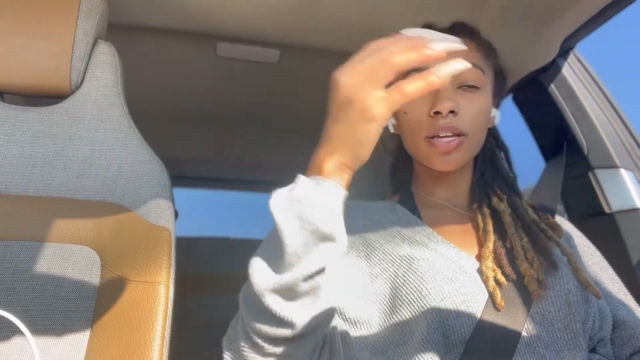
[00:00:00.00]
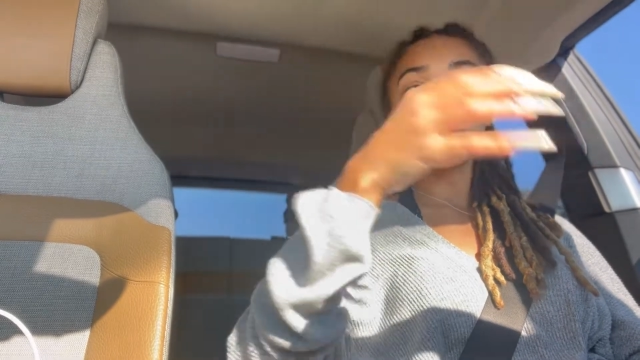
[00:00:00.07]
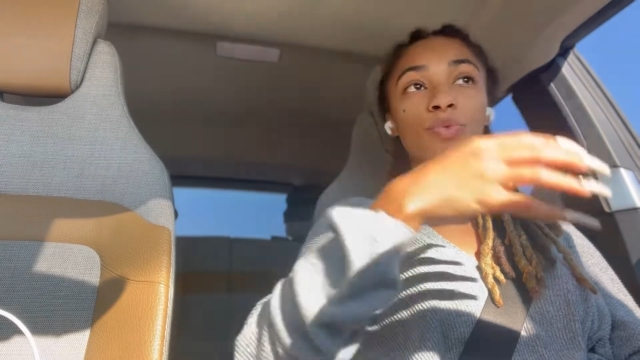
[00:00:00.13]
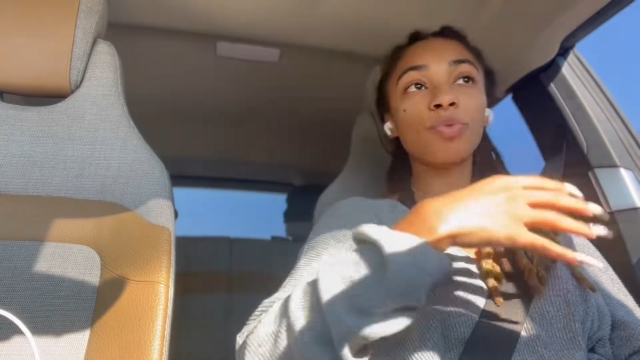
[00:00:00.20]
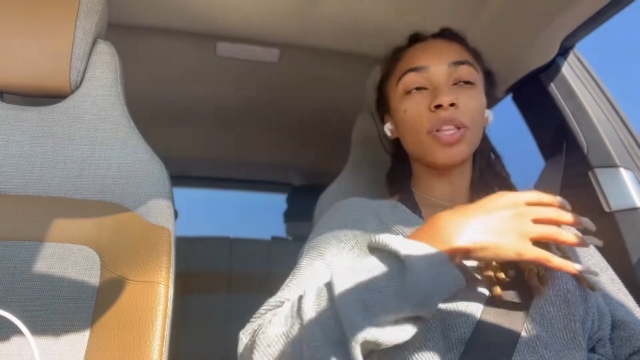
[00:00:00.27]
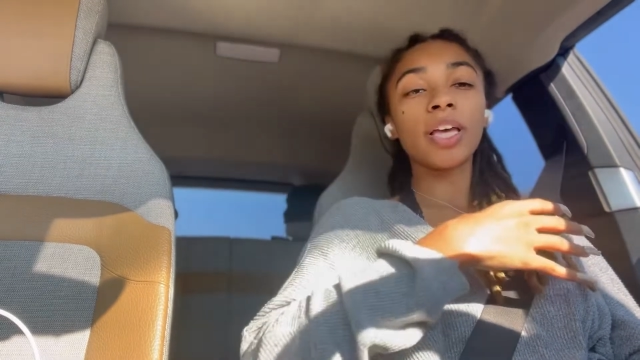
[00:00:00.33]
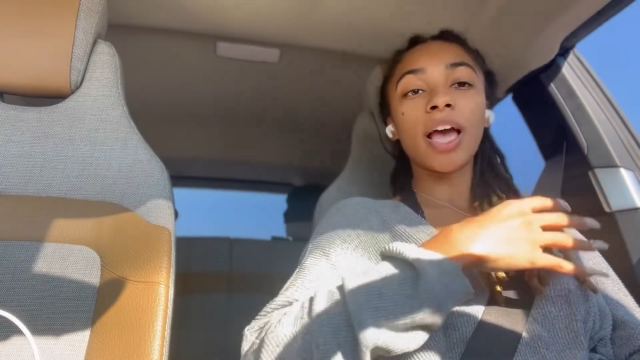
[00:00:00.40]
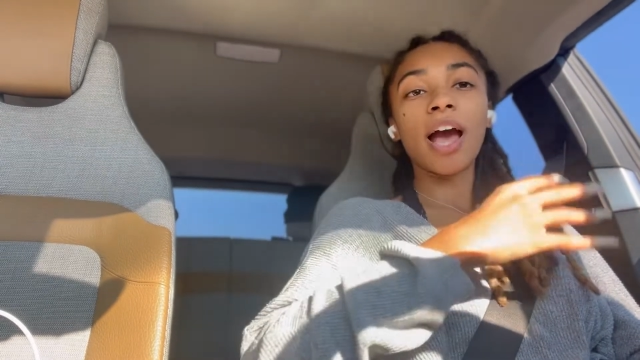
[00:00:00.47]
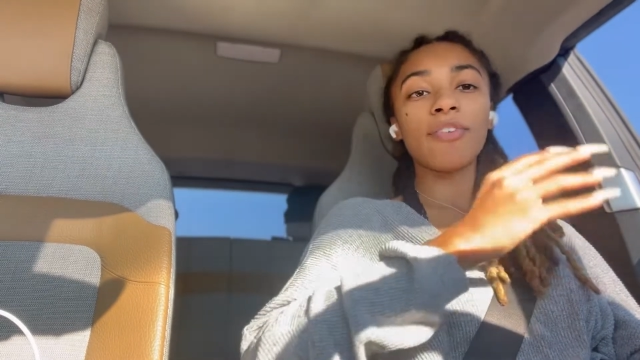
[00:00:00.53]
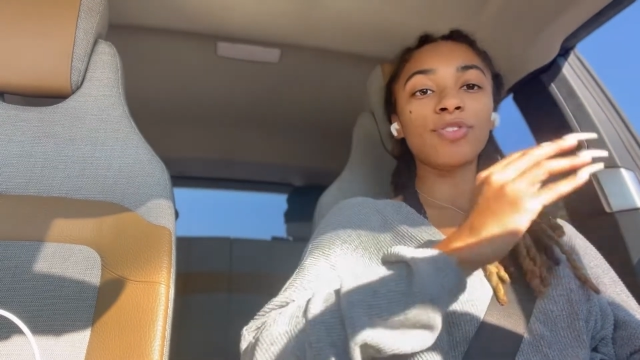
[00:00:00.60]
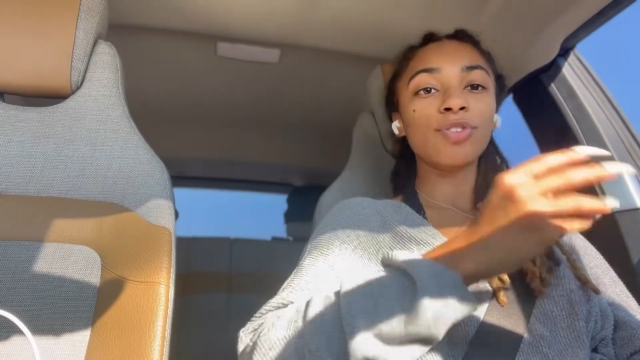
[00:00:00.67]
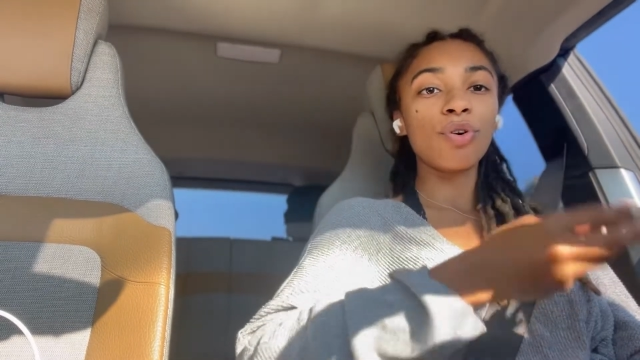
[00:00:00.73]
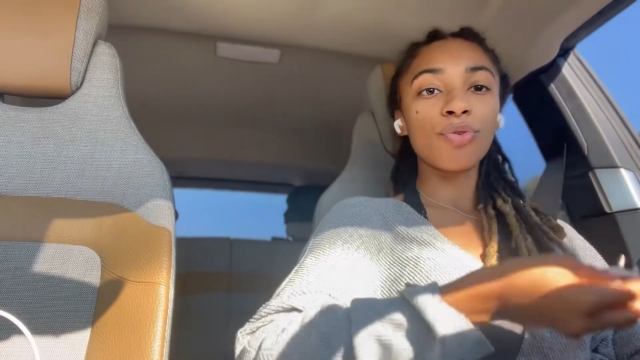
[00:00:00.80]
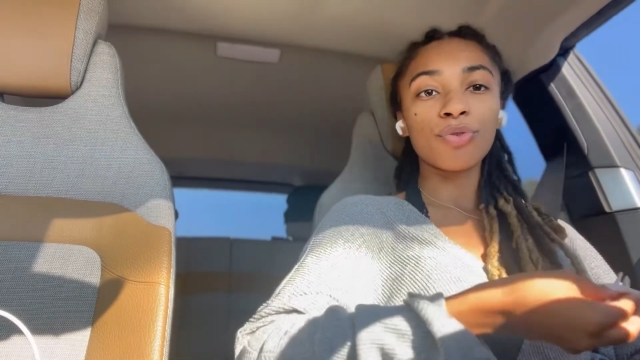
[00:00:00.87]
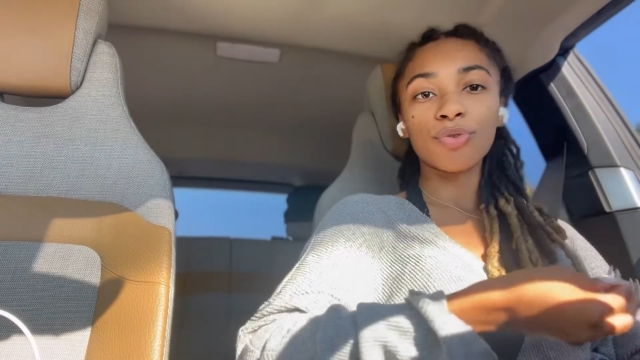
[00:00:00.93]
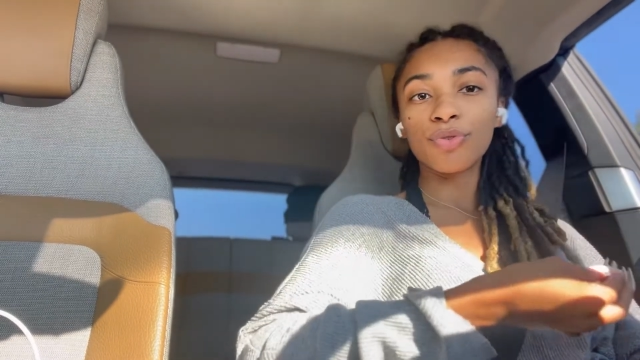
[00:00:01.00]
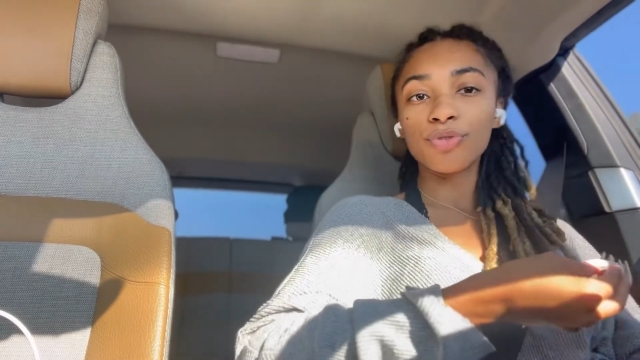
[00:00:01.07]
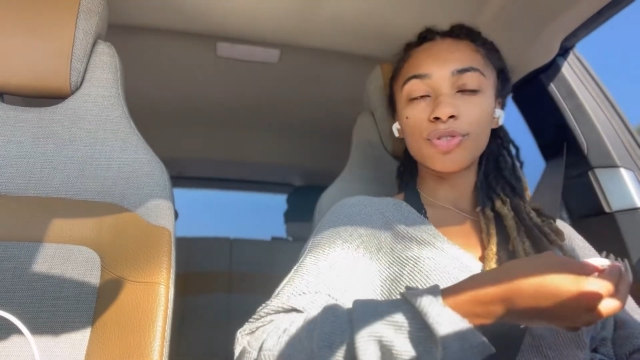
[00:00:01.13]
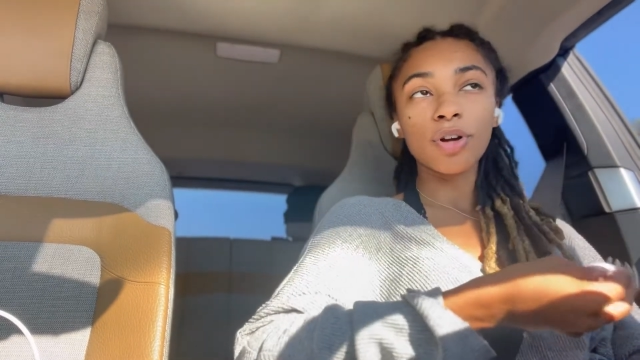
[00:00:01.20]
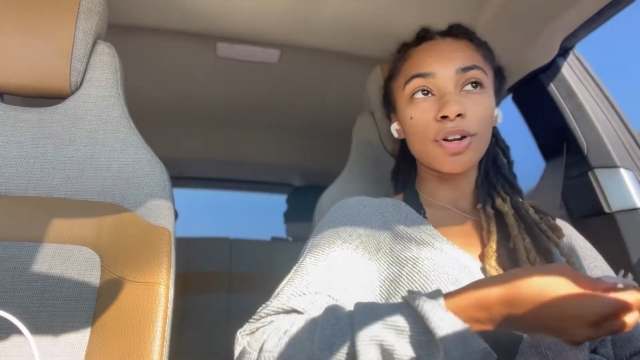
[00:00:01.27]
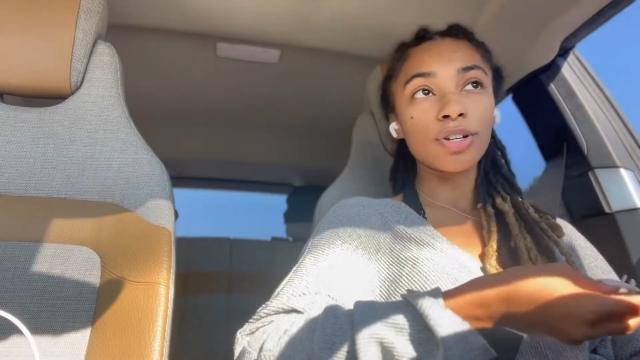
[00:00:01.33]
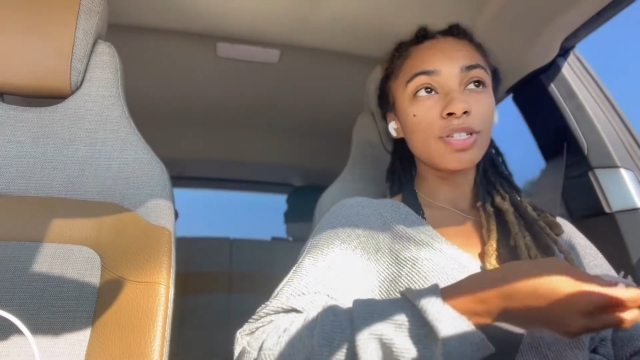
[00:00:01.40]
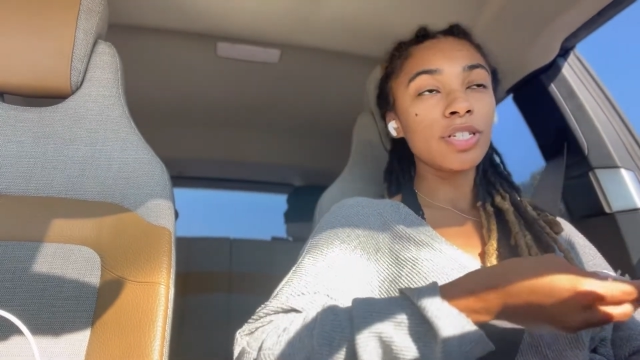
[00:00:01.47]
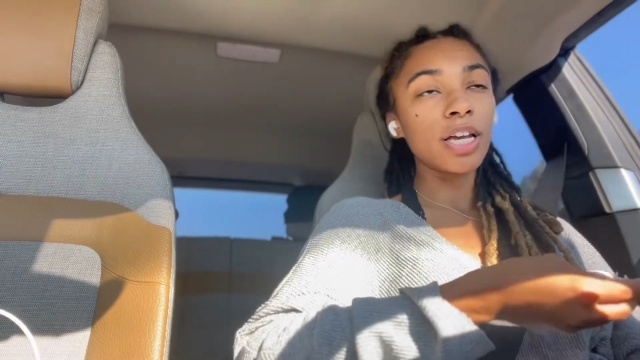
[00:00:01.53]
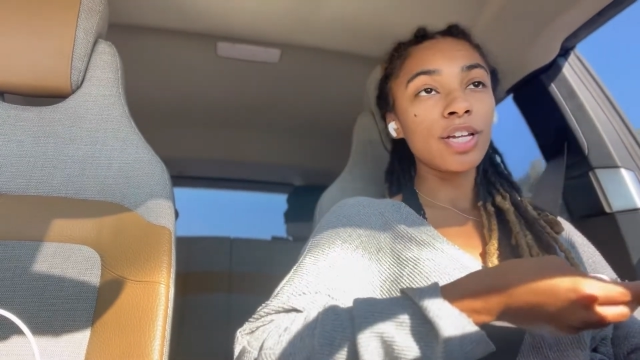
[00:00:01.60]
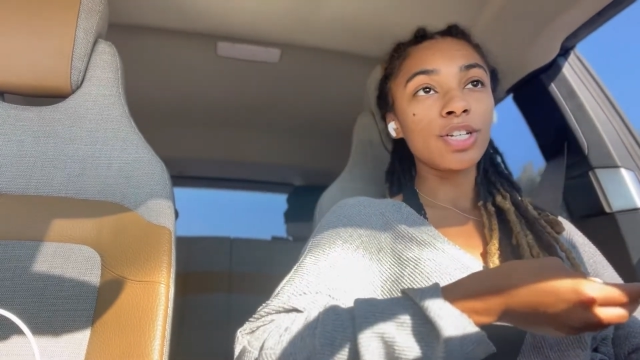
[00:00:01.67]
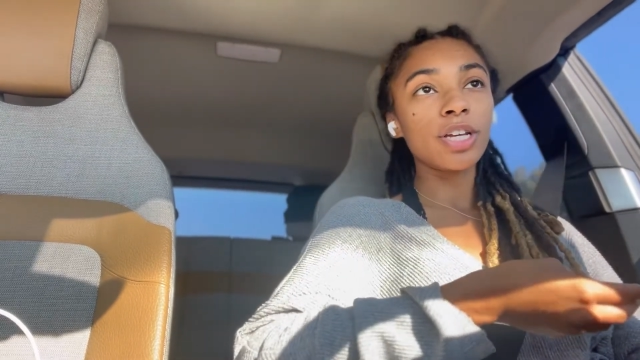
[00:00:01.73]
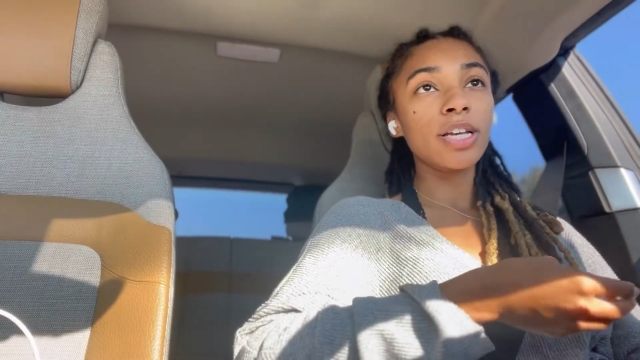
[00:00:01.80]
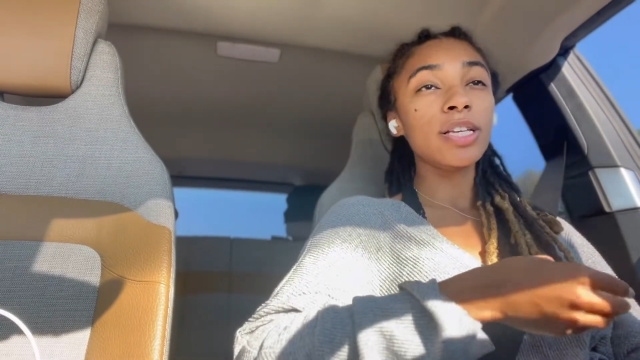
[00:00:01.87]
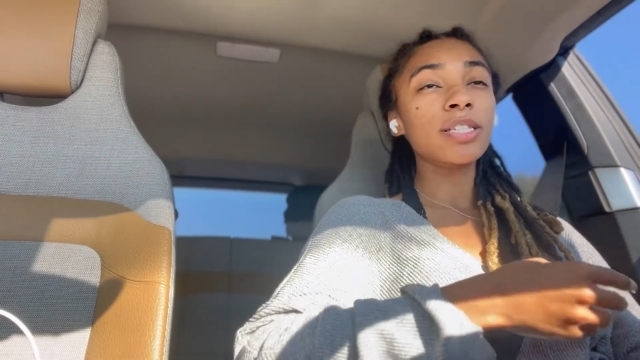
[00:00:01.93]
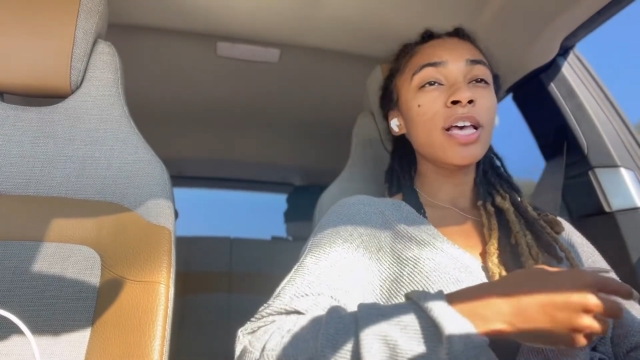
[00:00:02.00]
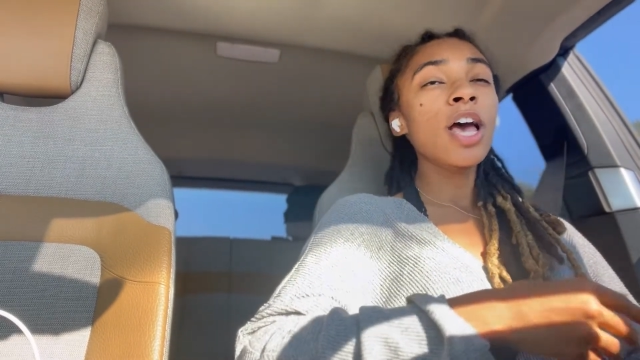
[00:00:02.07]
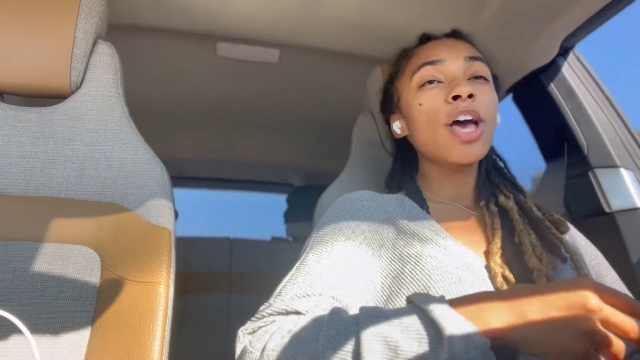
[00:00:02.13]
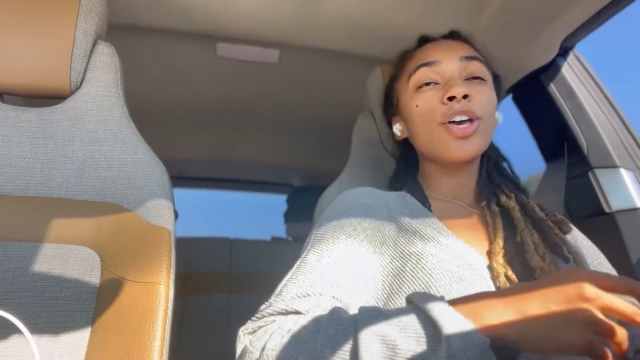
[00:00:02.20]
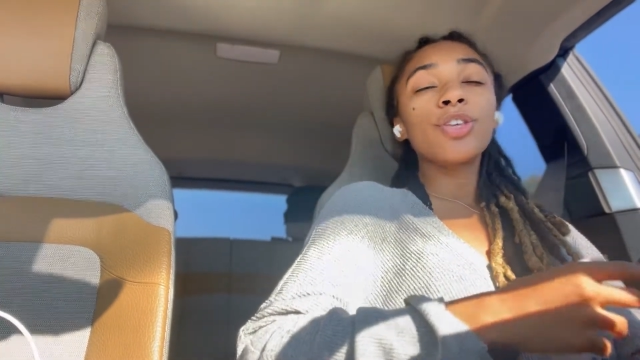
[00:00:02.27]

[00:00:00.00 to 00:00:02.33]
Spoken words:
They don't really have to go through those starter stages.